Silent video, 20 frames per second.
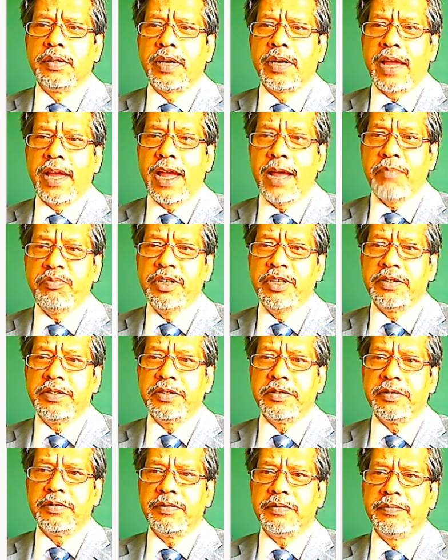
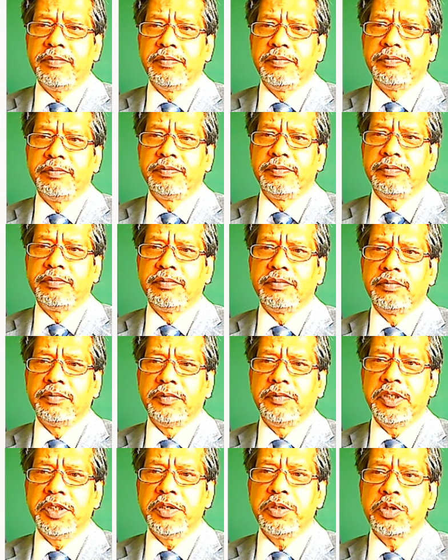Amplitude,
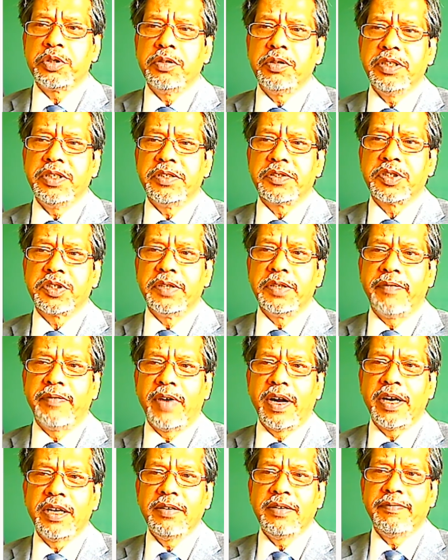usually it's
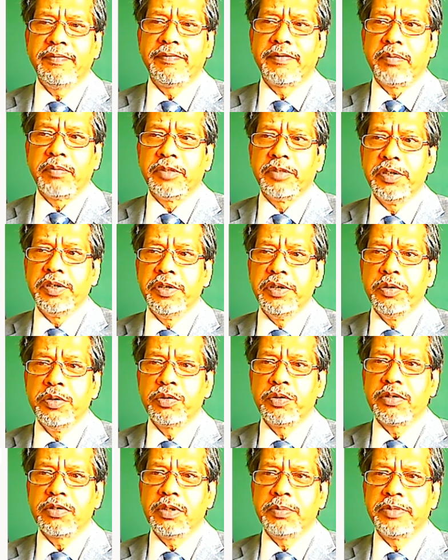defined from the
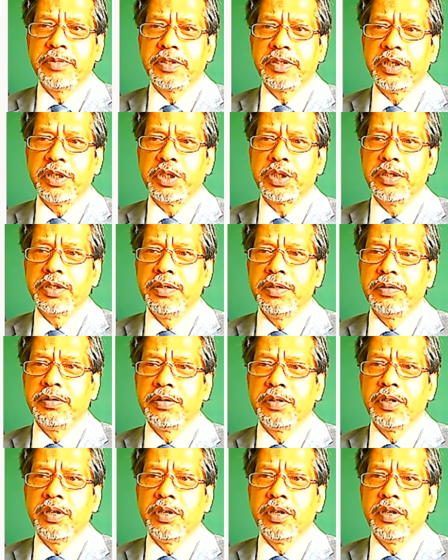neutral position